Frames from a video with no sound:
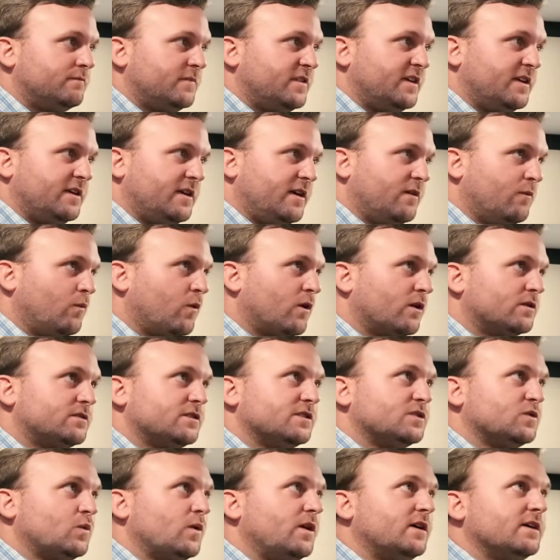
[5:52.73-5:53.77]
It works
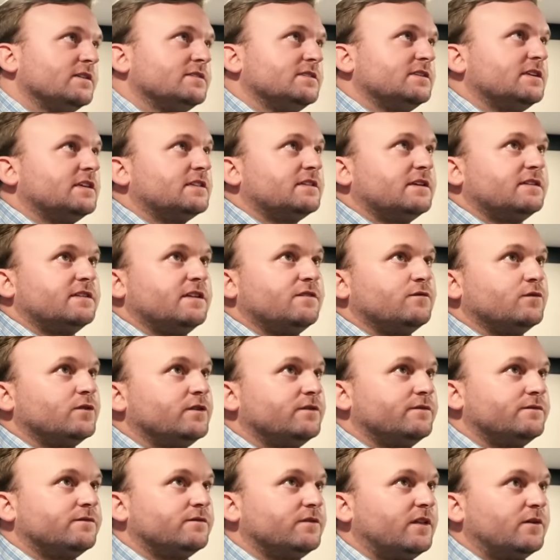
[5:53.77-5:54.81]
as well as anything that
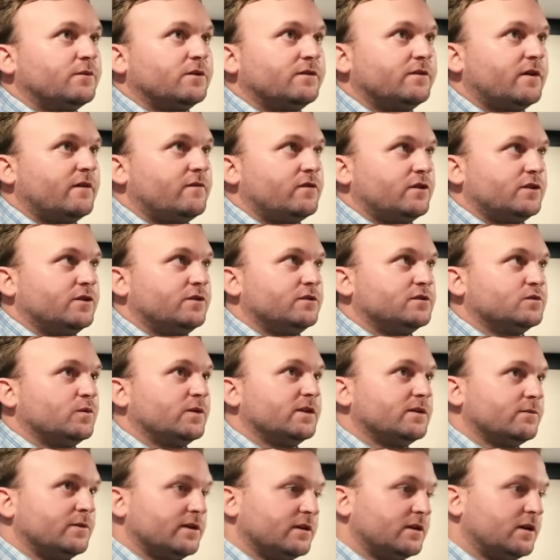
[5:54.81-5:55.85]
we've ever used.
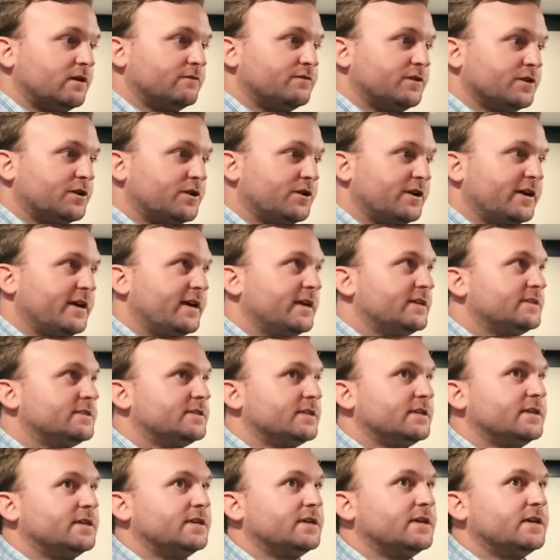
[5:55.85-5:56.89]
We love the GREE
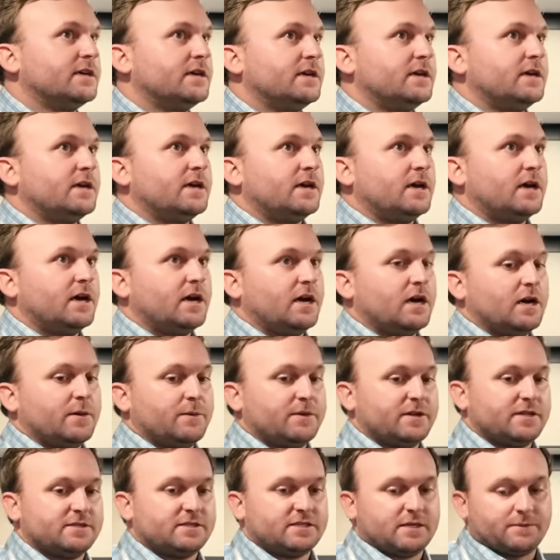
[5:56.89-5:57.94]
AC, and
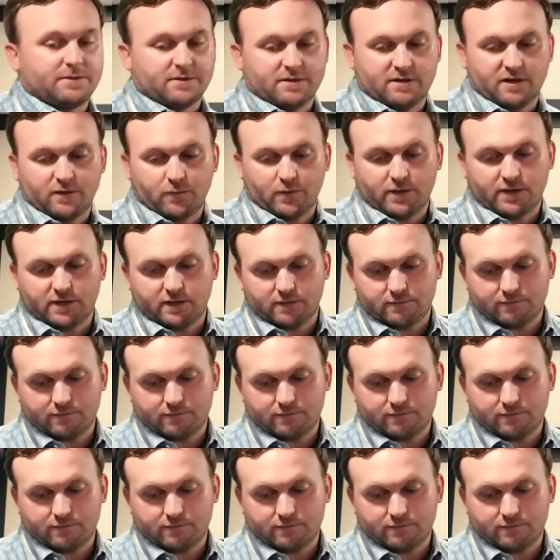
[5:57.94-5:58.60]
it's something that we